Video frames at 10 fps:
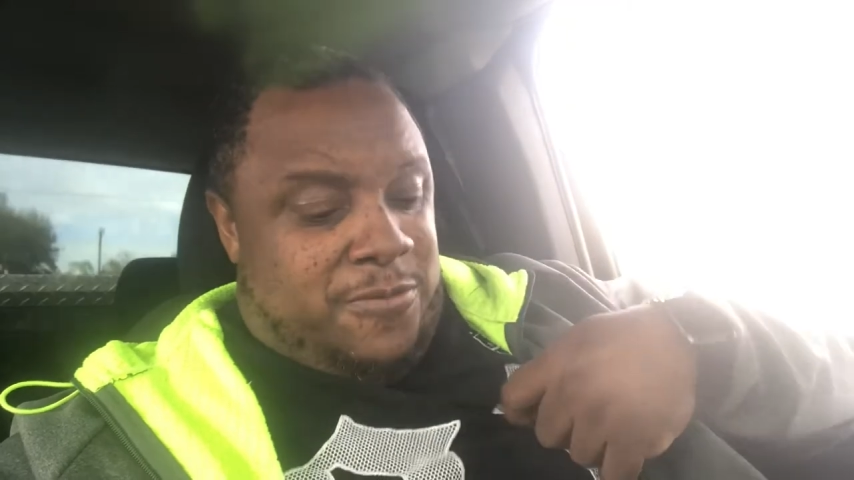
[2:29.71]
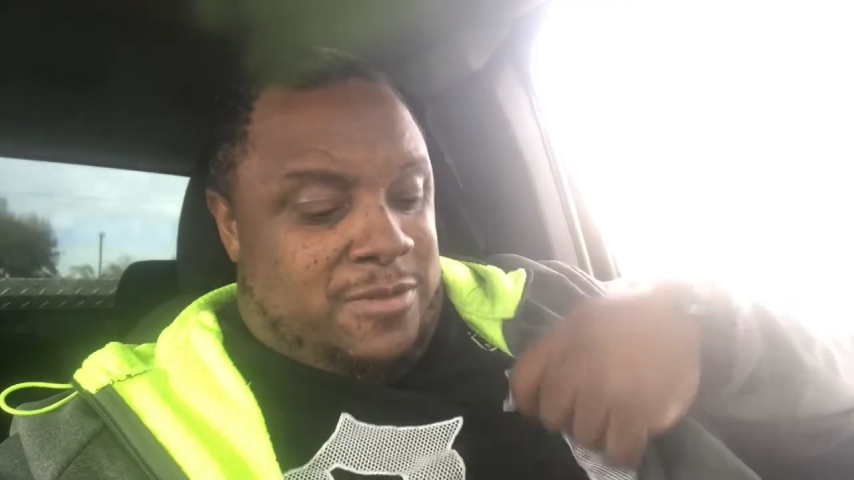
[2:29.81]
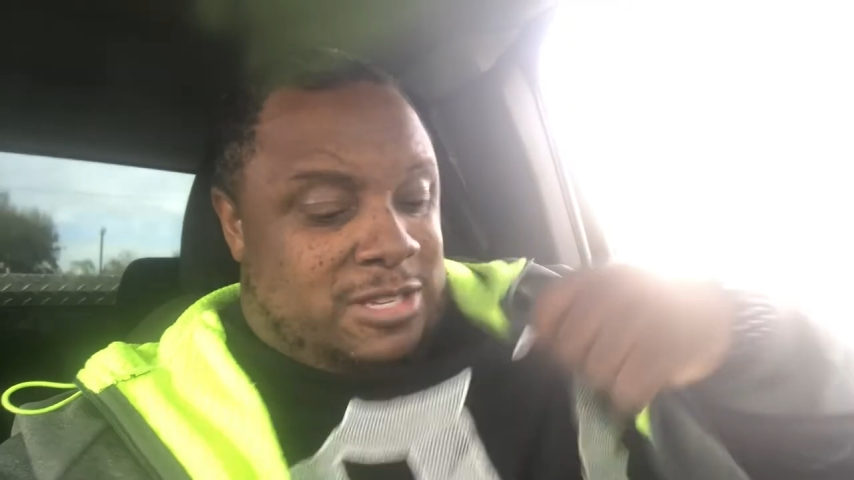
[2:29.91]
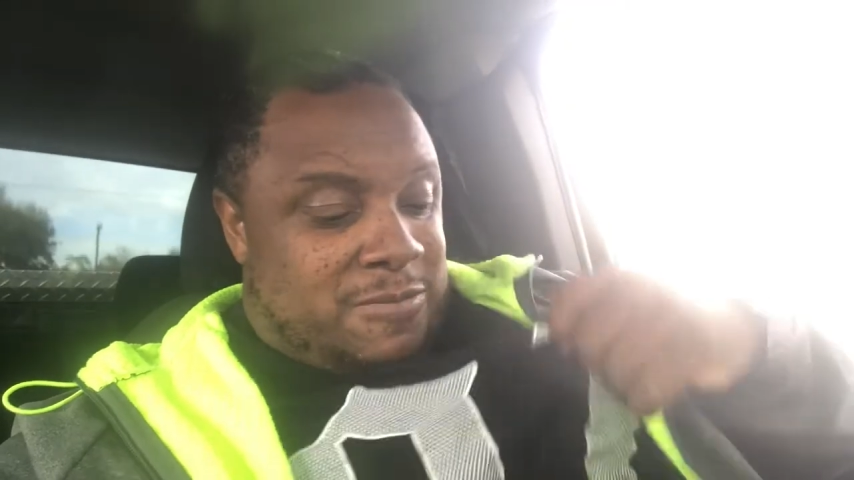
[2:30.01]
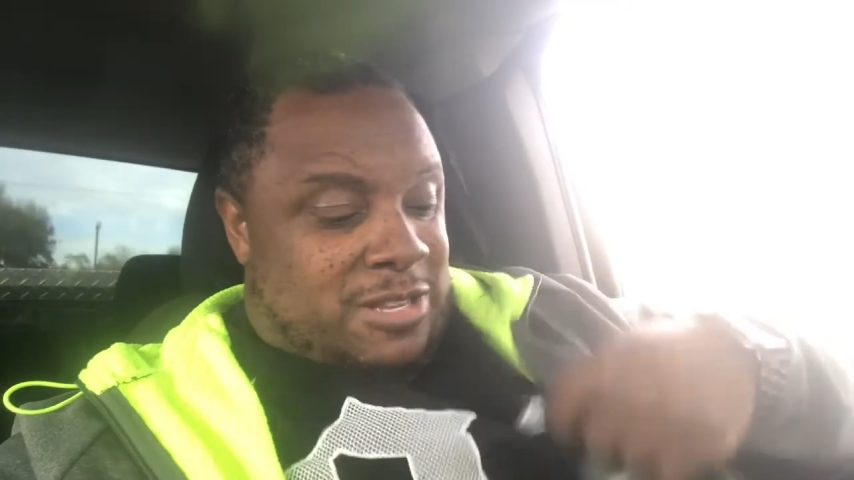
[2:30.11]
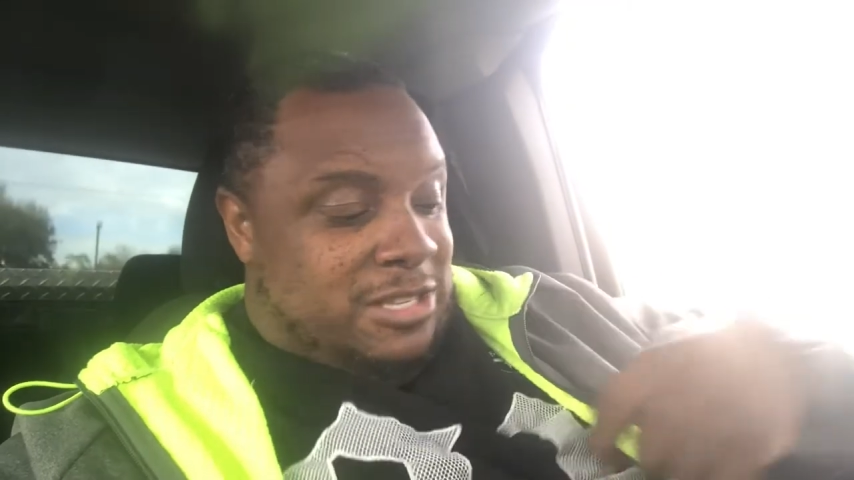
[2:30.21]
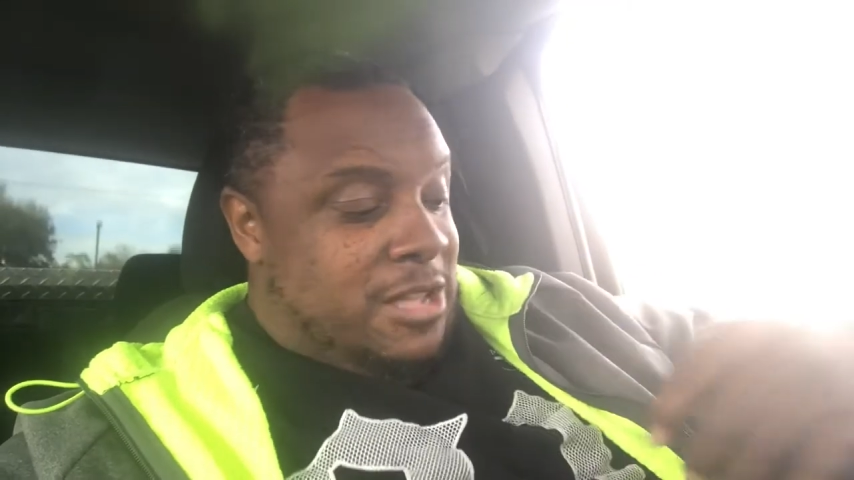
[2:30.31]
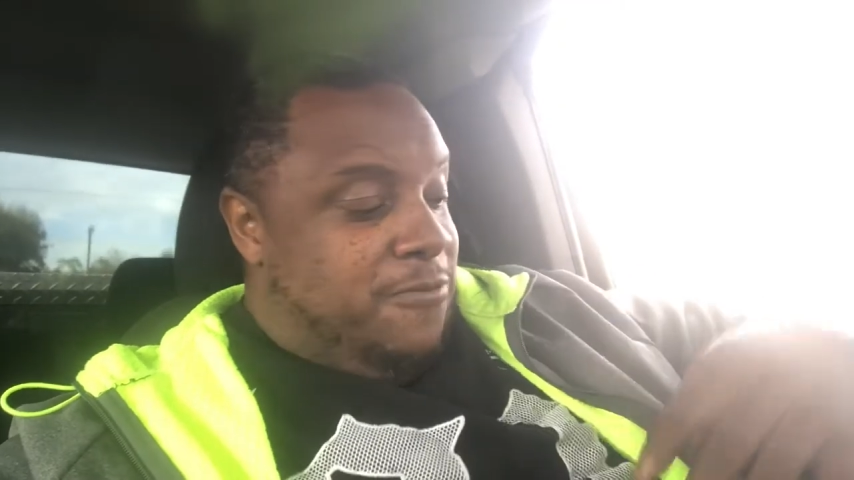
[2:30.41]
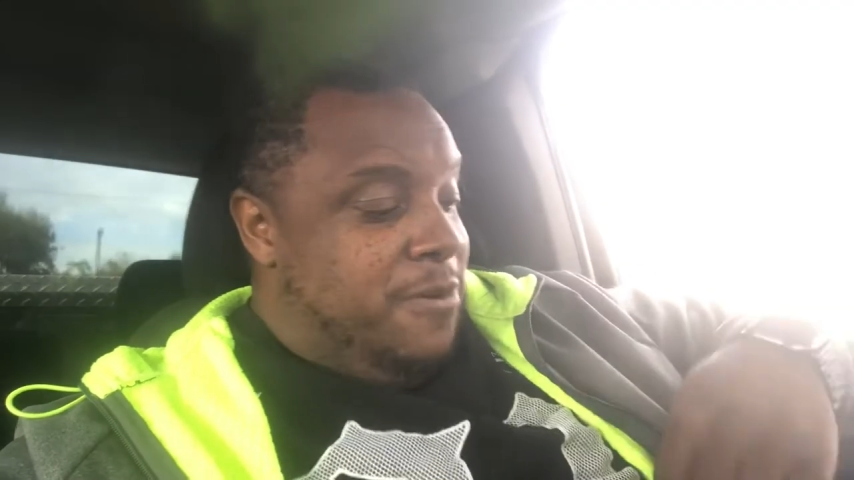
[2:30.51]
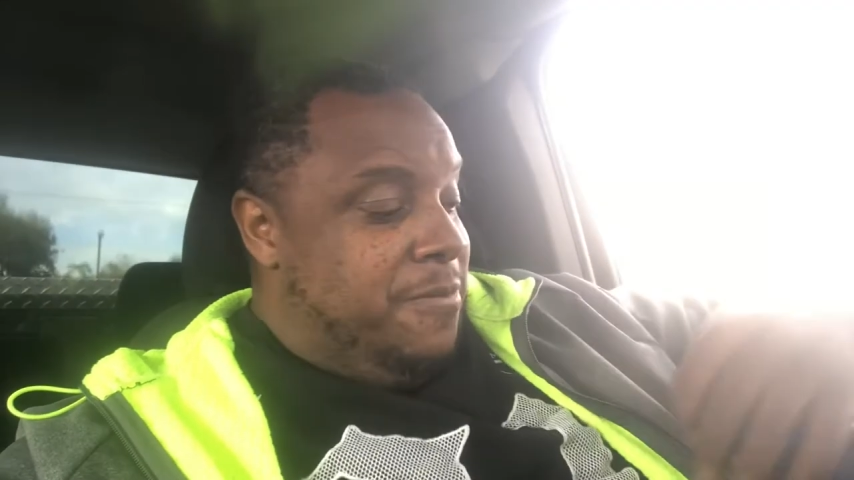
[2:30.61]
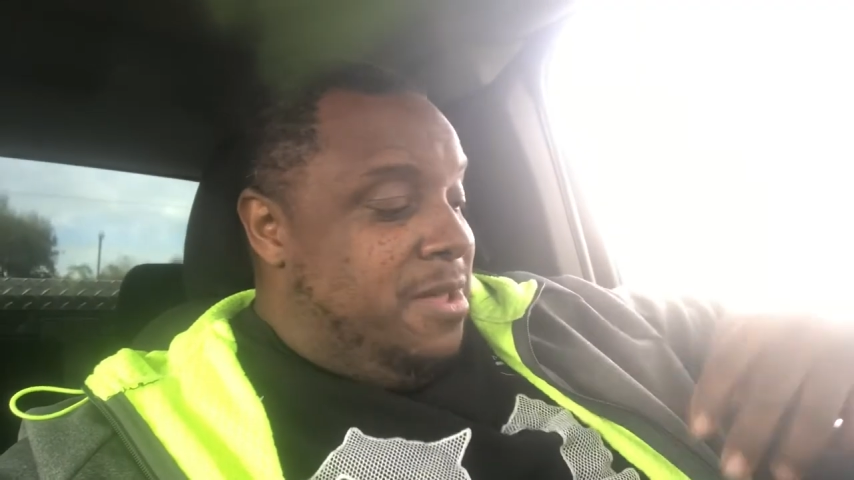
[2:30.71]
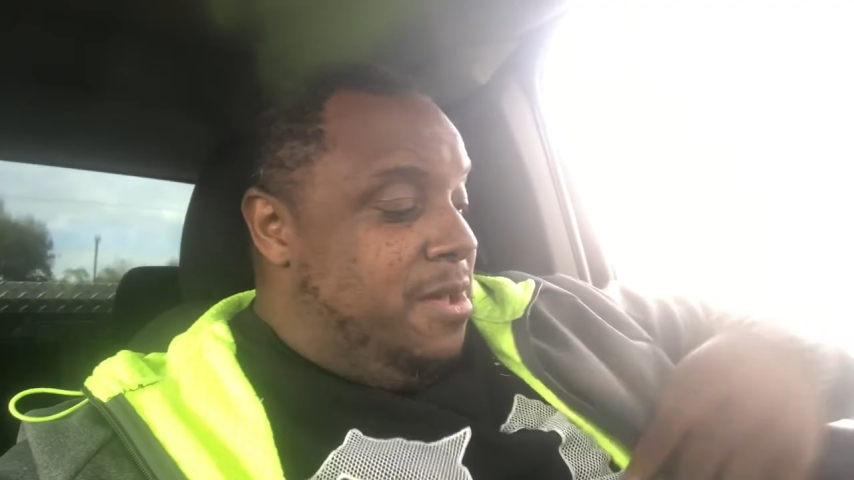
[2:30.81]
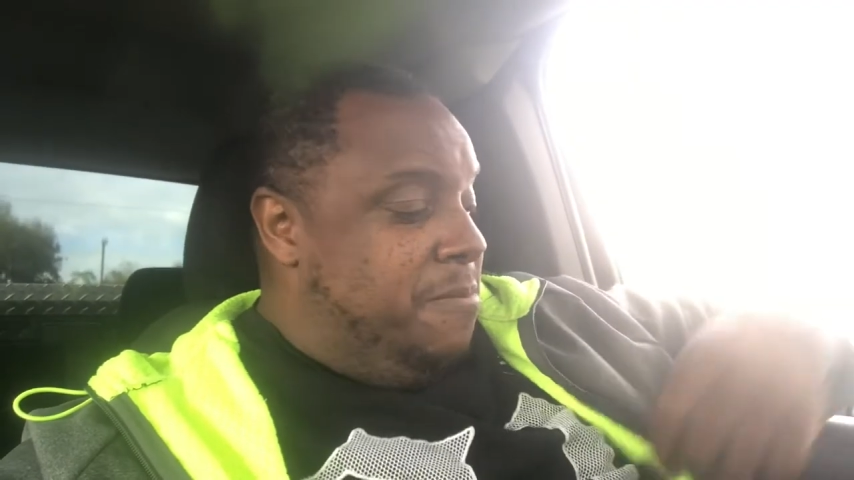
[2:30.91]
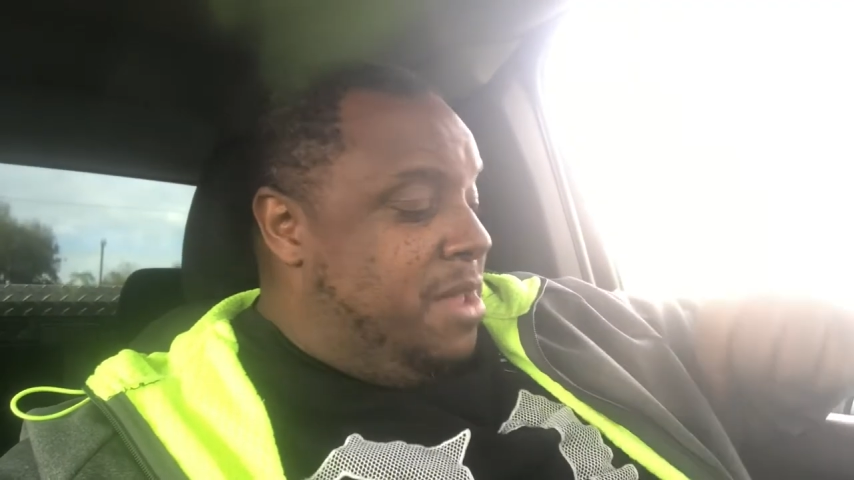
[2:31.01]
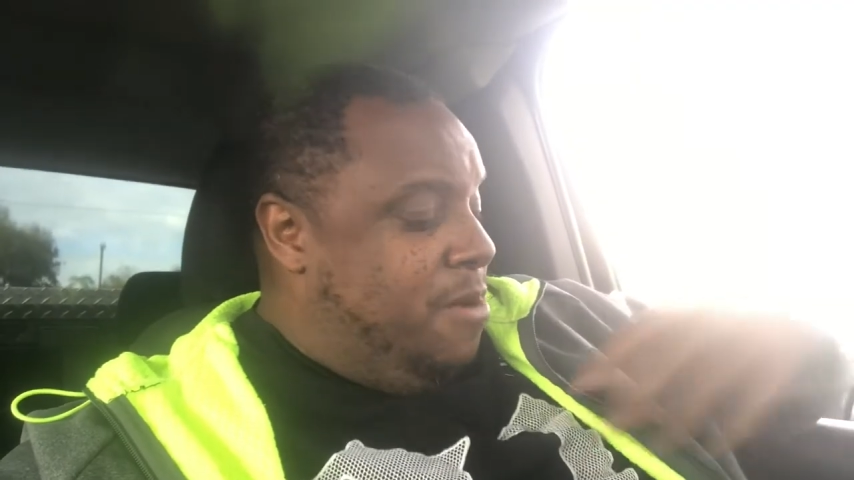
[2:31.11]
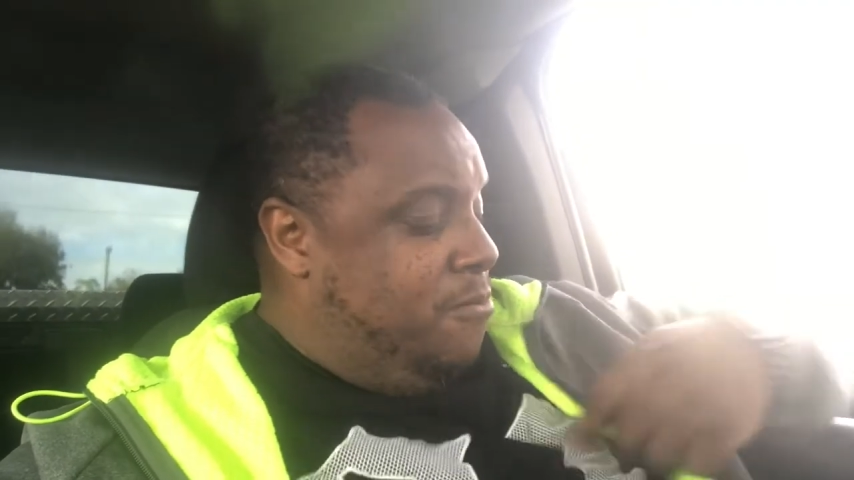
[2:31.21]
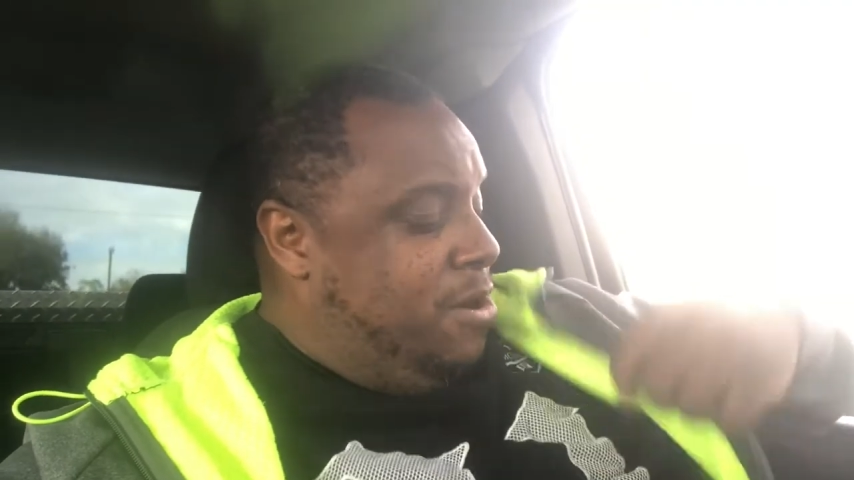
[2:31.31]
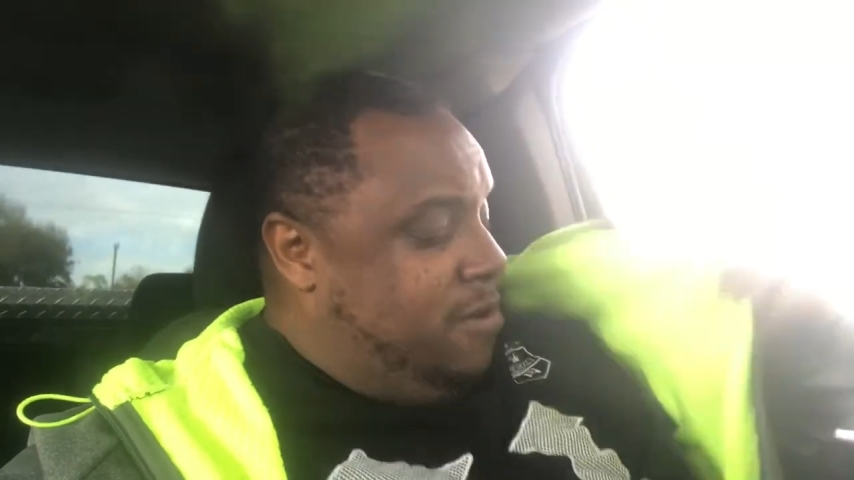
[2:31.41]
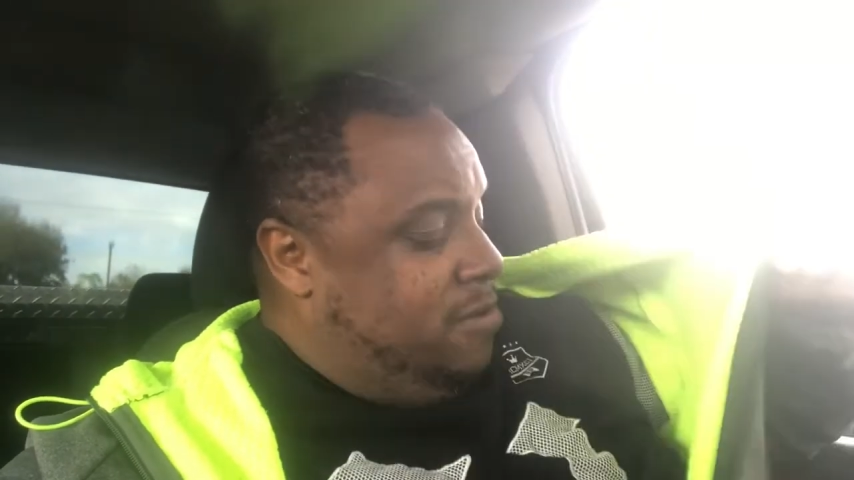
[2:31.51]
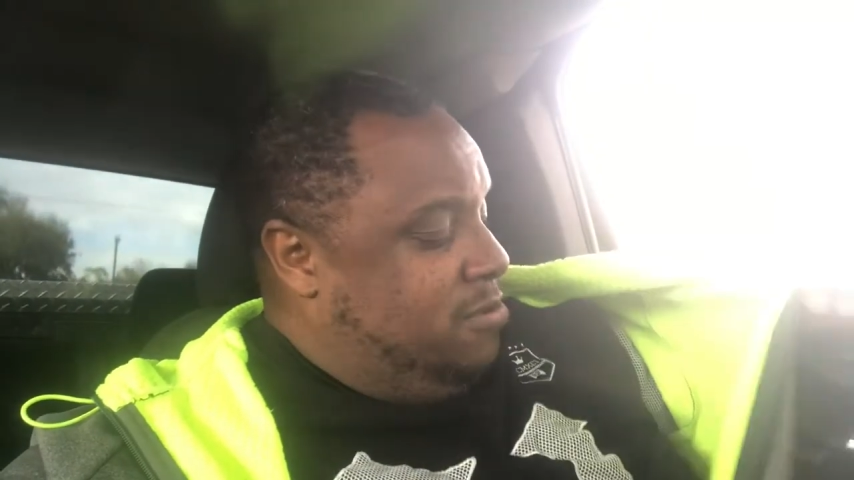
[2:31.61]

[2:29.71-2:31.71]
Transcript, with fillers: some of the stuff I'm I'm not wearing